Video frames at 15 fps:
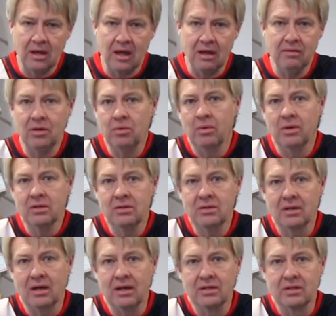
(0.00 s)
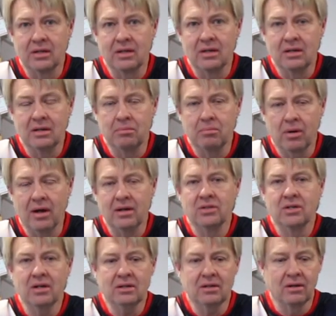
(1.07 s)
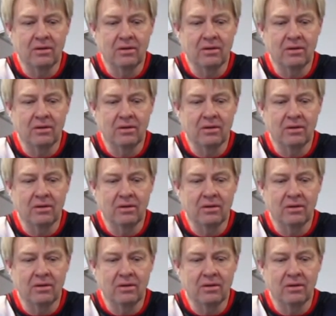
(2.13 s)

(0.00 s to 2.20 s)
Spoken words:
AV1s as a project,